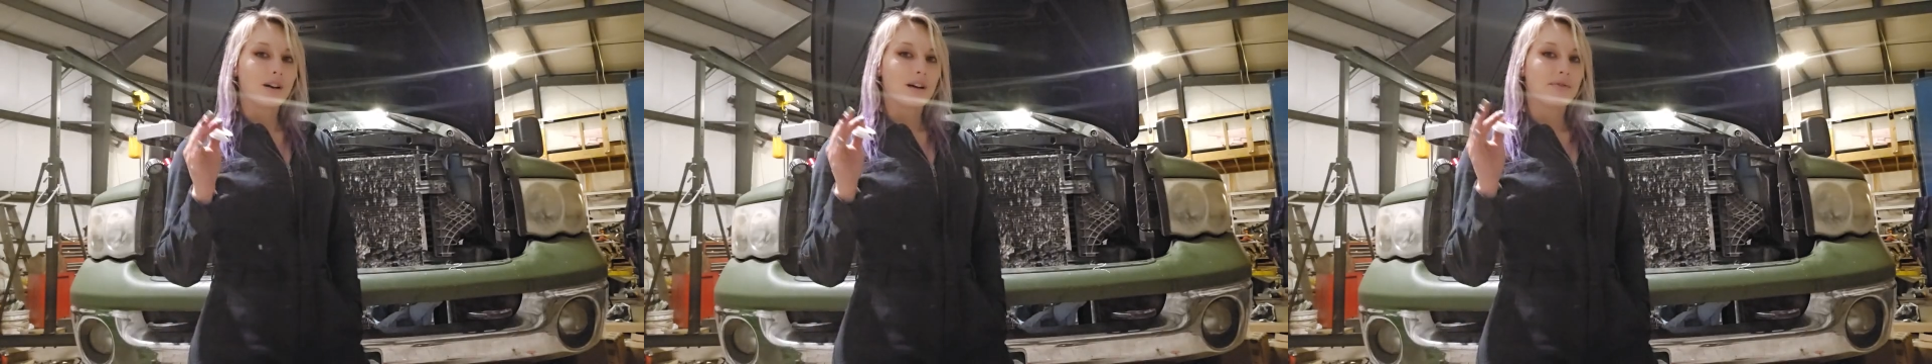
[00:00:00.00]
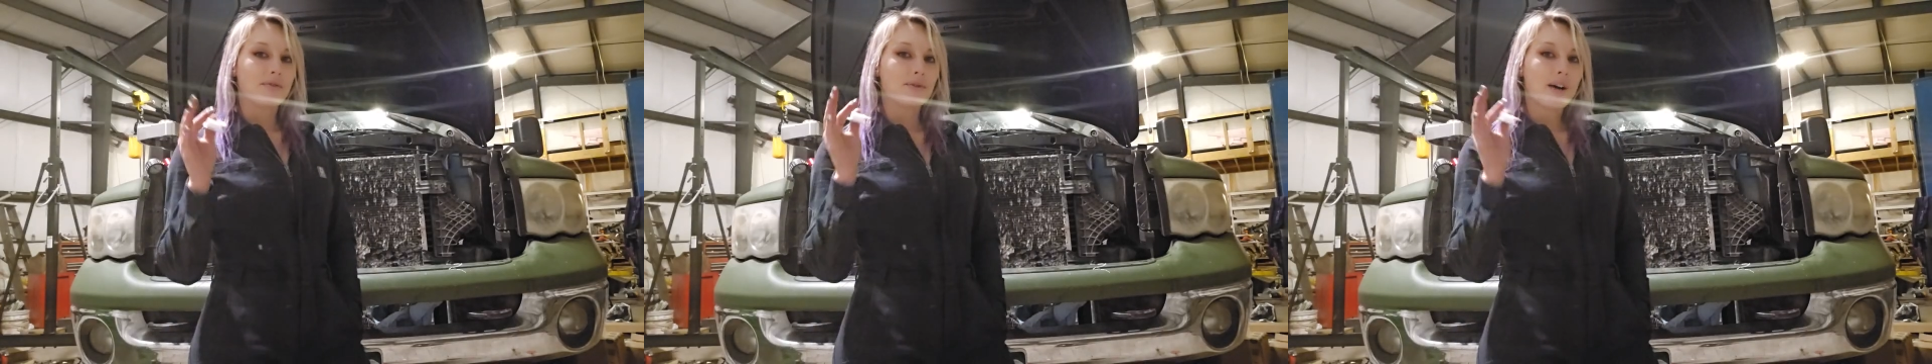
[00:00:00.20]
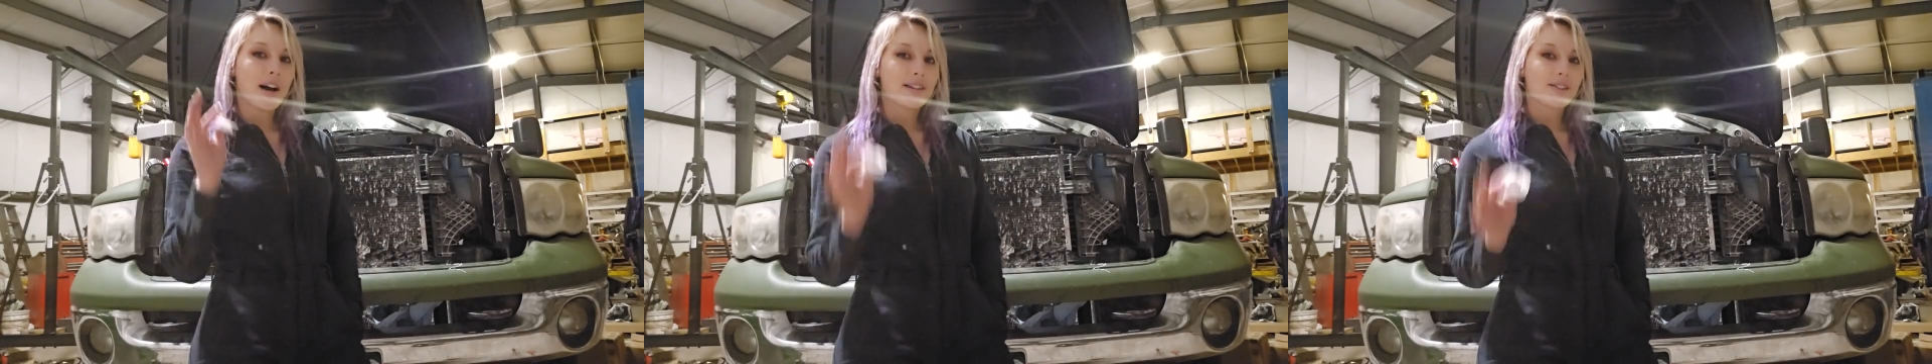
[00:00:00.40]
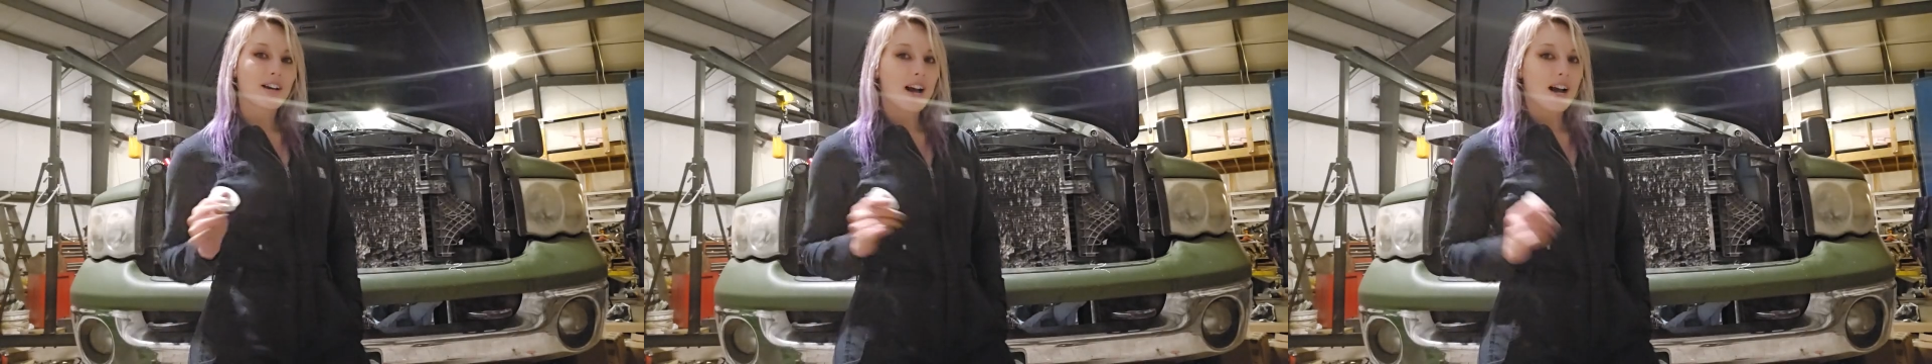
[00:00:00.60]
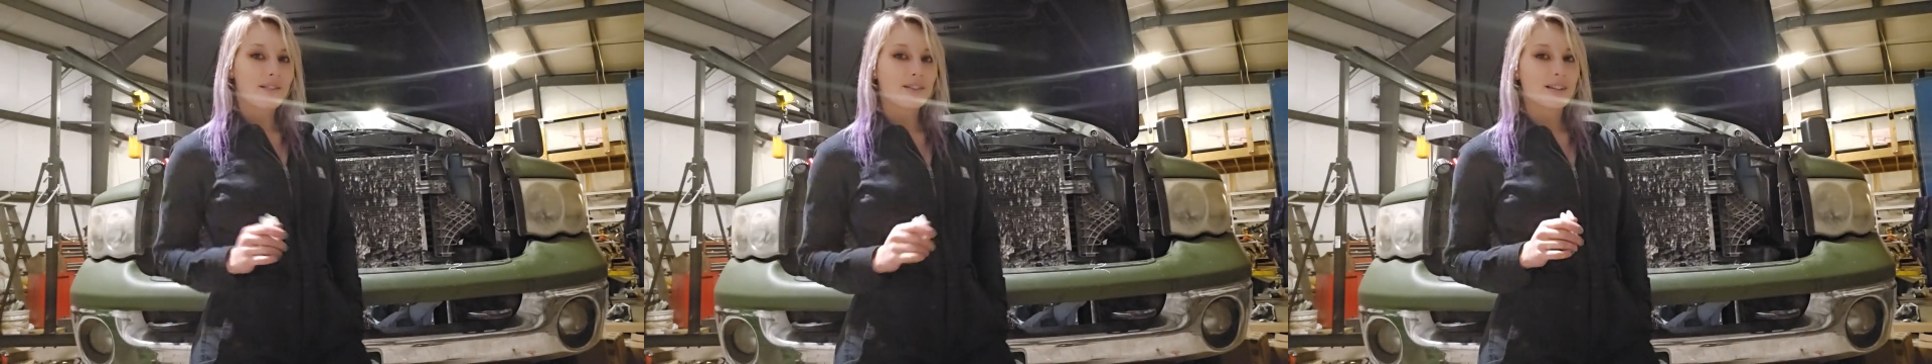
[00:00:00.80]
if you guys are
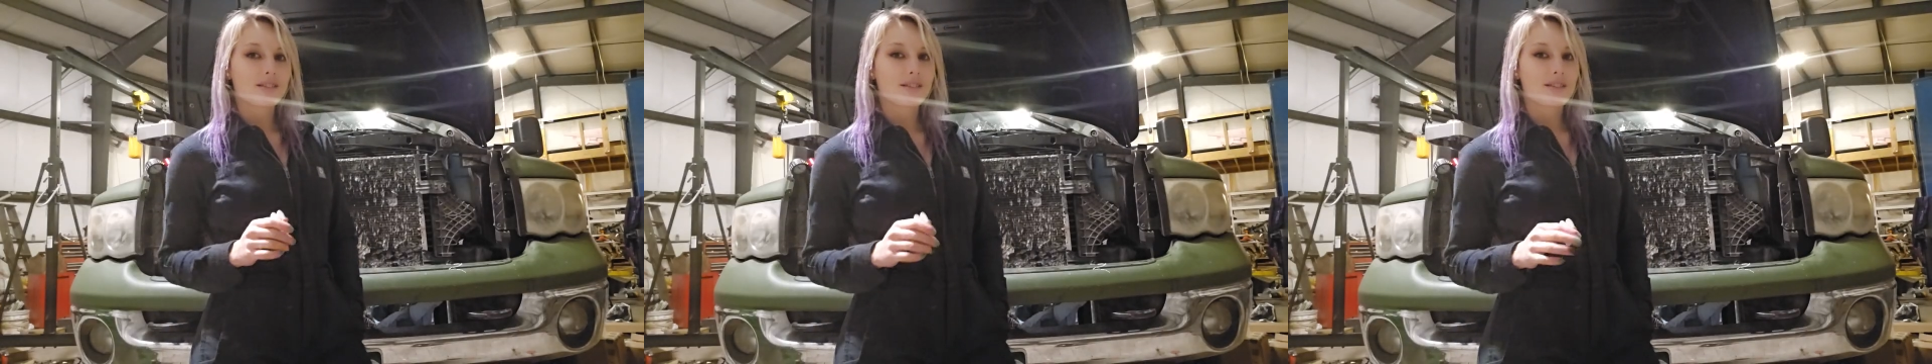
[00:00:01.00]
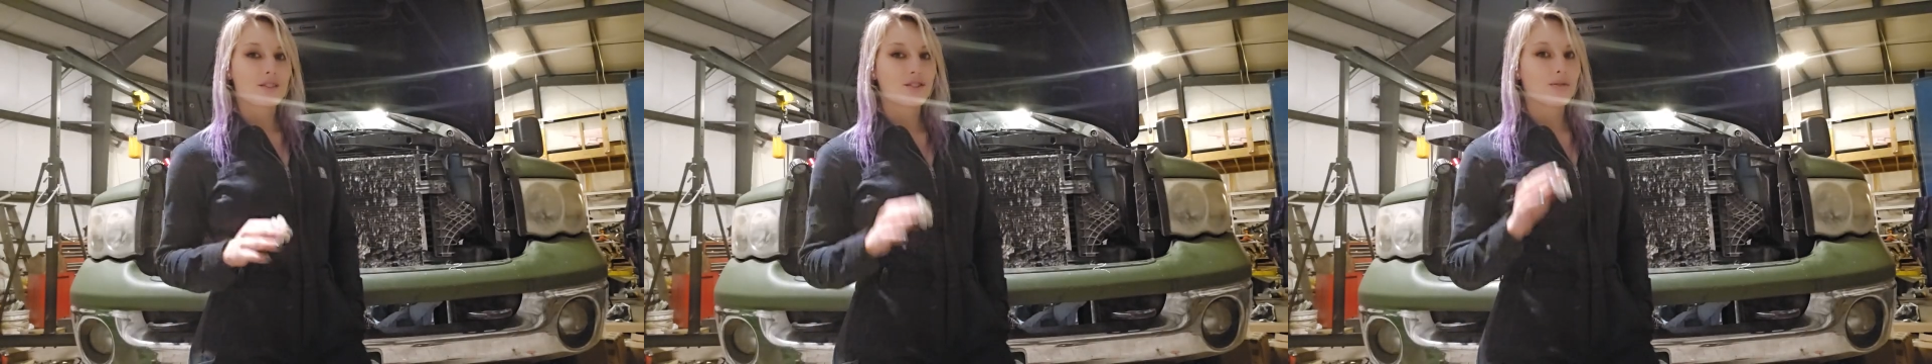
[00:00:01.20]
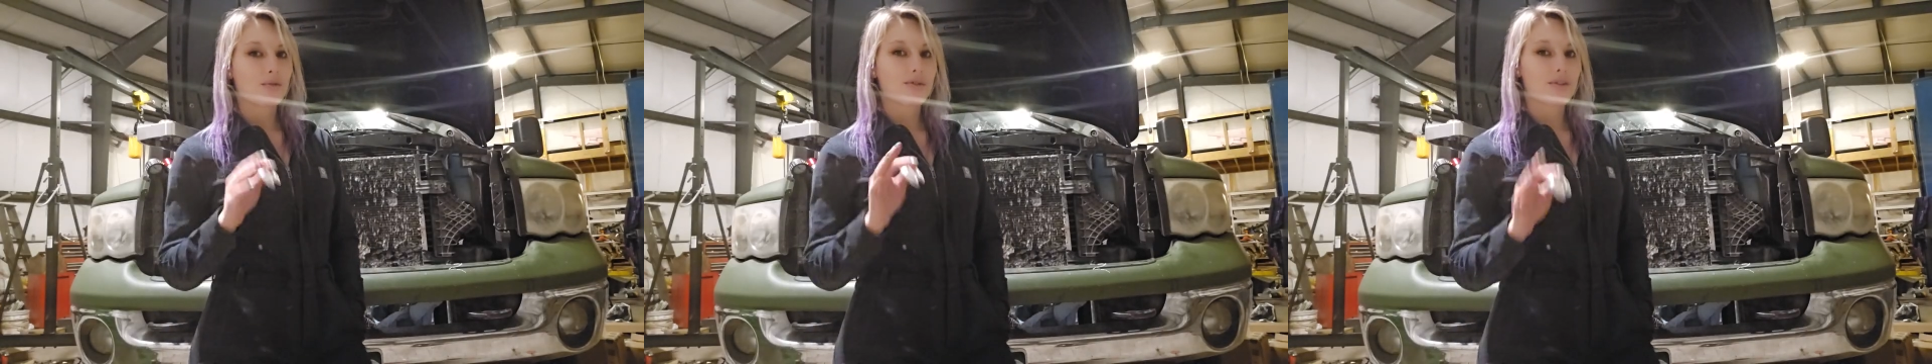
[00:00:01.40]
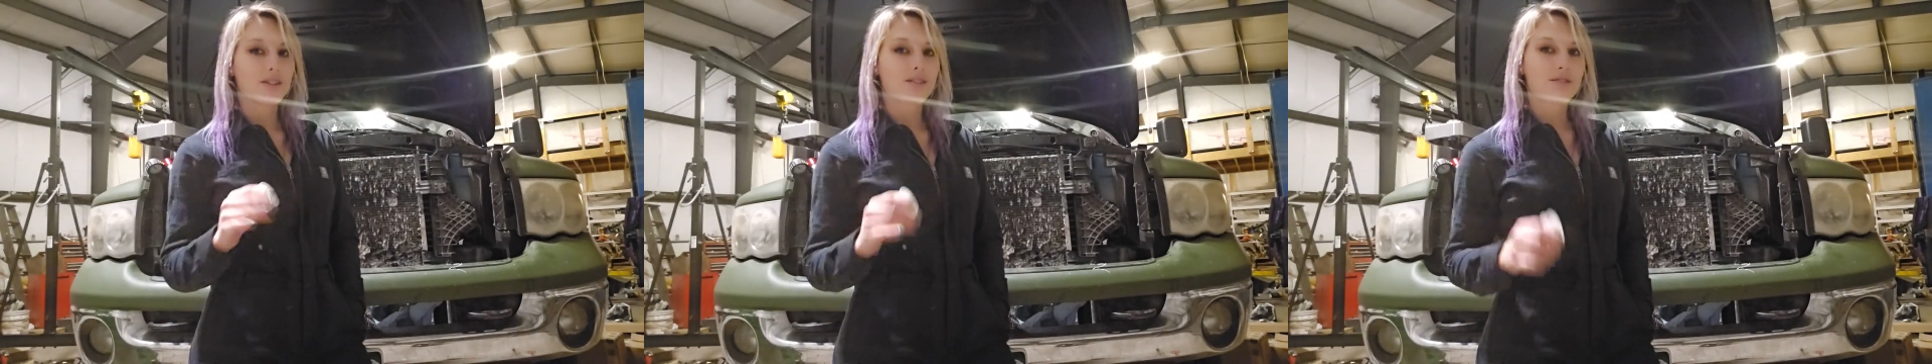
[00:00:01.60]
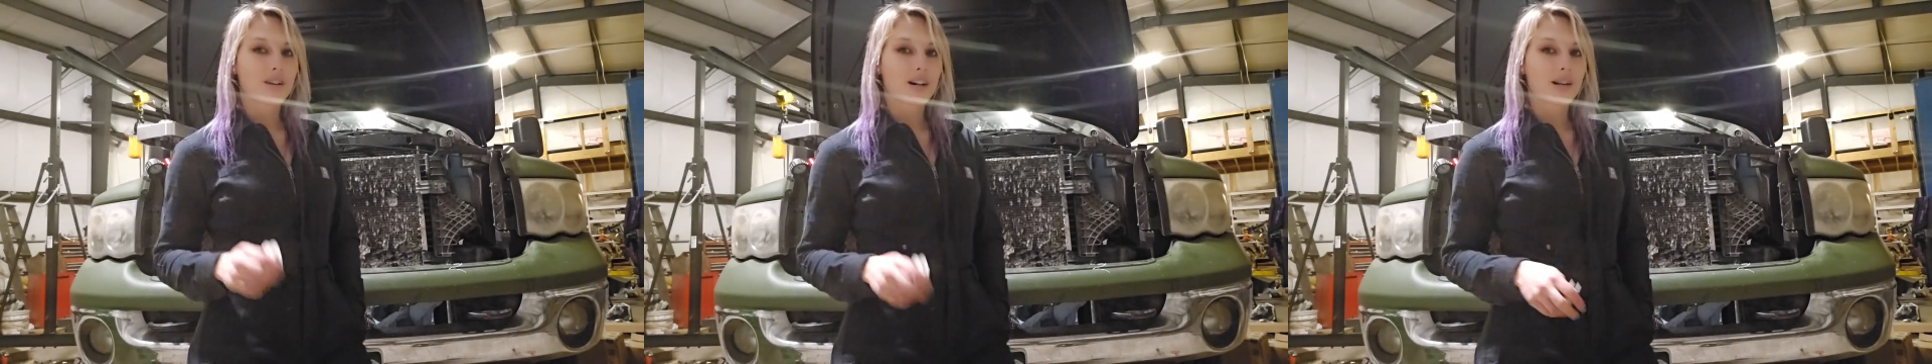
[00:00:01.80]
having this issue with
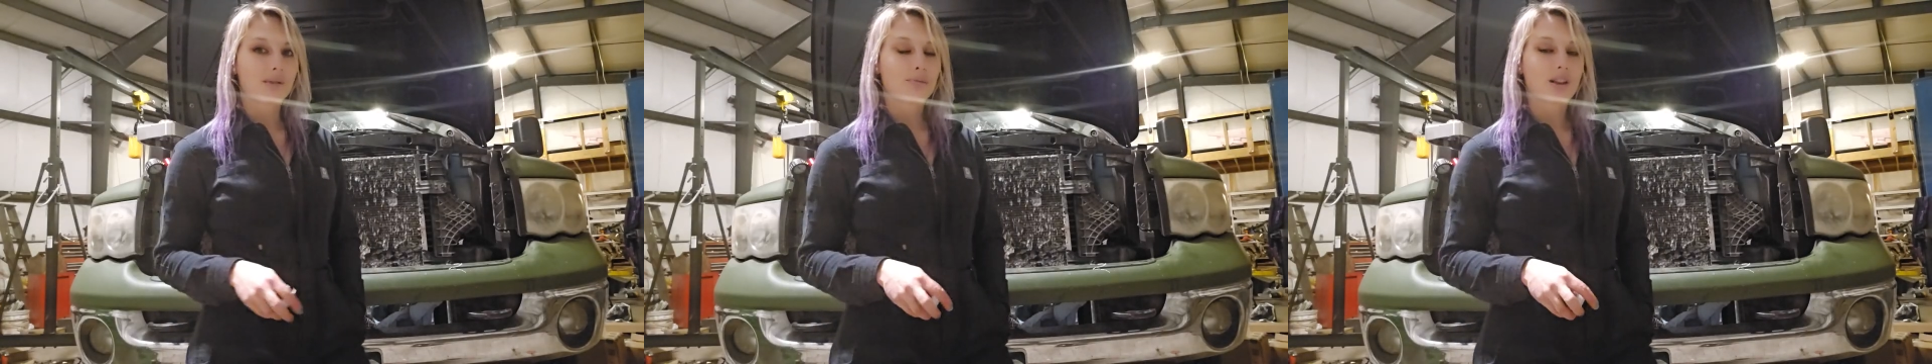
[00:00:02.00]
these threaded